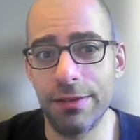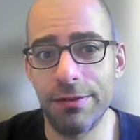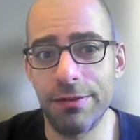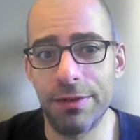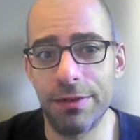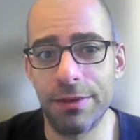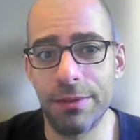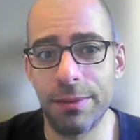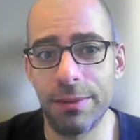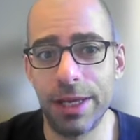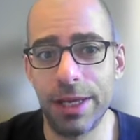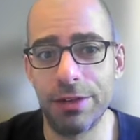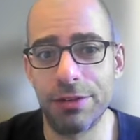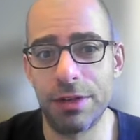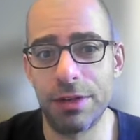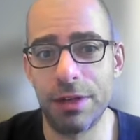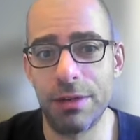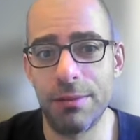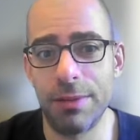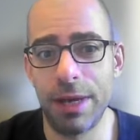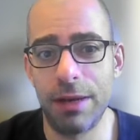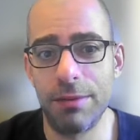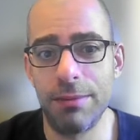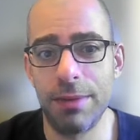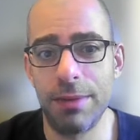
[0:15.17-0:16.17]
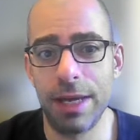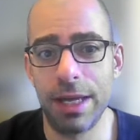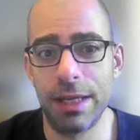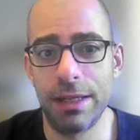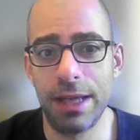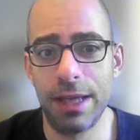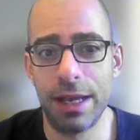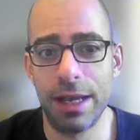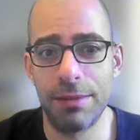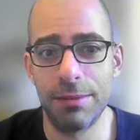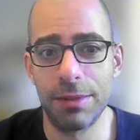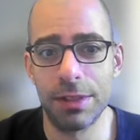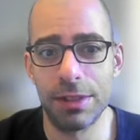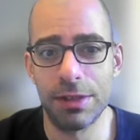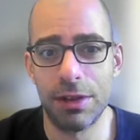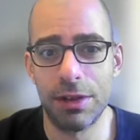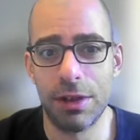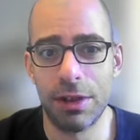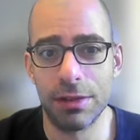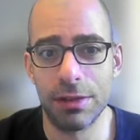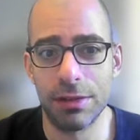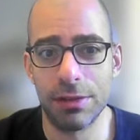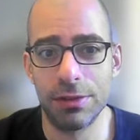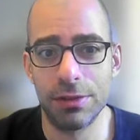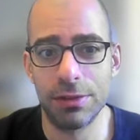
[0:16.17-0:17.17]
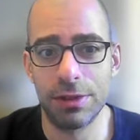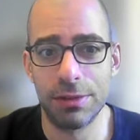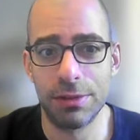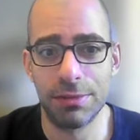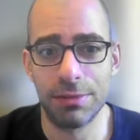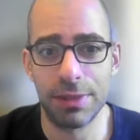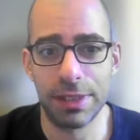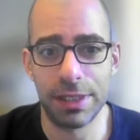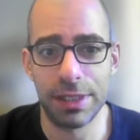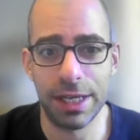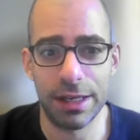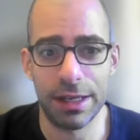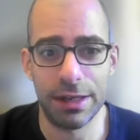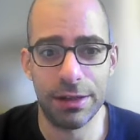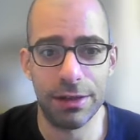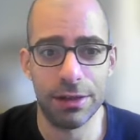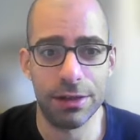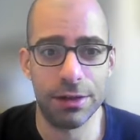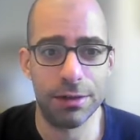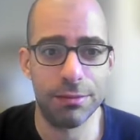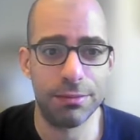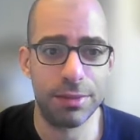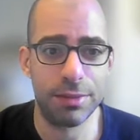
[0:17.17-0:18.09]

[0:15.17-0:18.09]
information about mandamus lawsuits in particular,